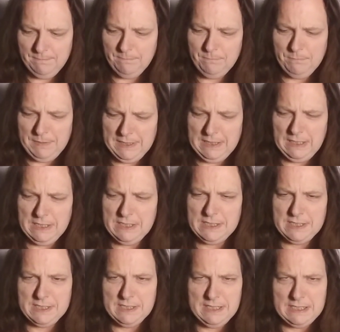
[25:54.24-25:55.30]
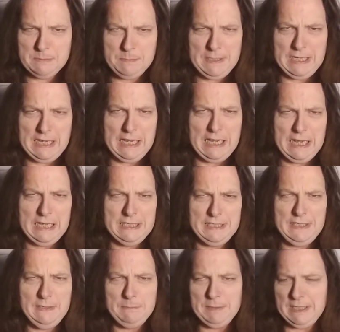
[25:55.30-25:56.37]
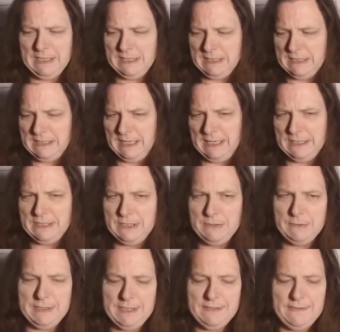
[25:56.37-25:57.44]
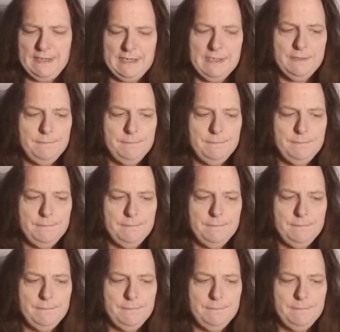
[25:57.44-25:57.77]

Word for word: because it's been hot and humid in the day to do anything.